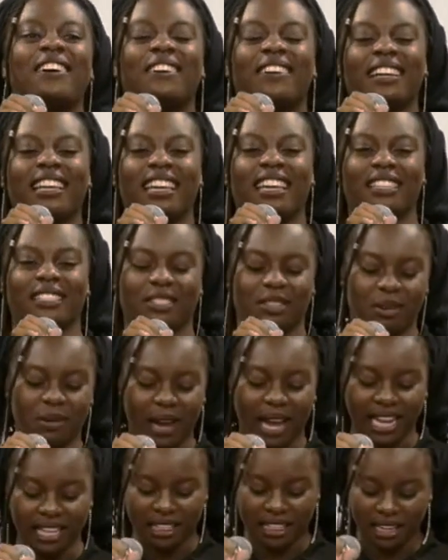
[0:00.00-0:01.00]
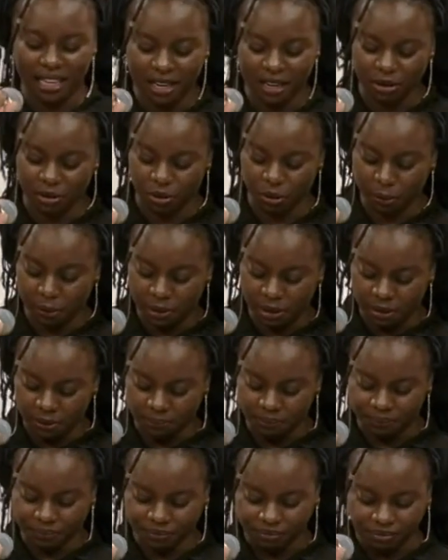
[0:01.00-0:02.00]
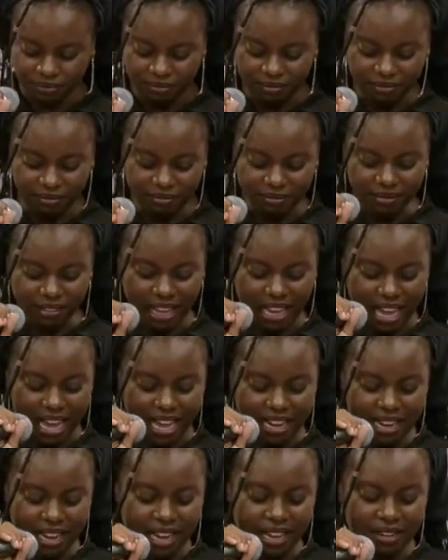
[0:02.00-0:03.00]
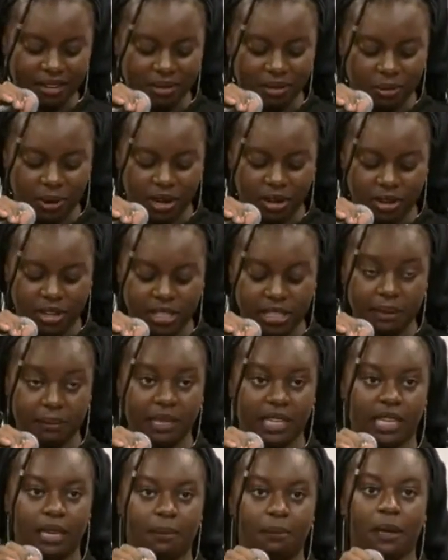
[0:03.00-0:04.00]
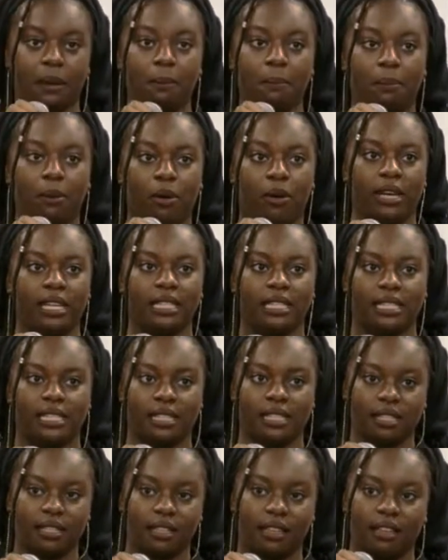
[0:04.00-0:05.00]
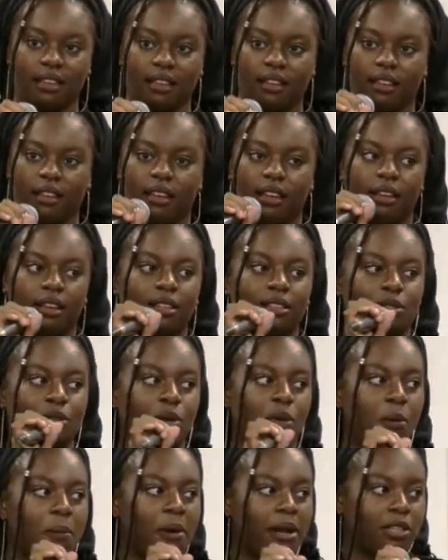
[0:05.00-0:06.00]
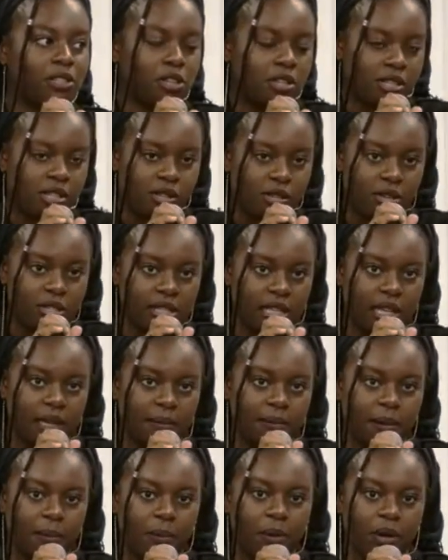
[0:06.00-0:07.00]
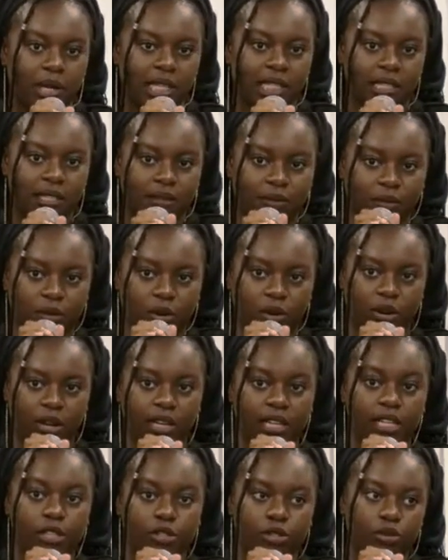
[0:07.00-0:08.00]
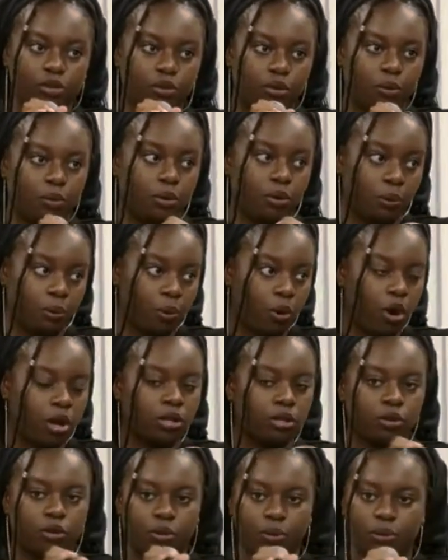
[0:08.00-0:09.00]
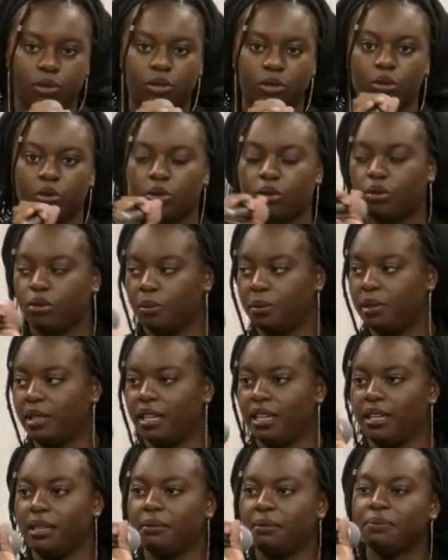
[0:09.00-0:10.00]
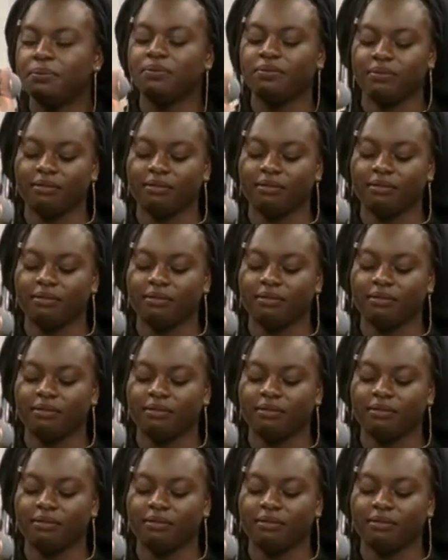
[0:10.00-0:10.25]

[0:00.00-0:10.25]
Okay, so we're in three groups and then we're going to be keeping points. So Precious is going to keep the points for each group. Group one, group two, group three.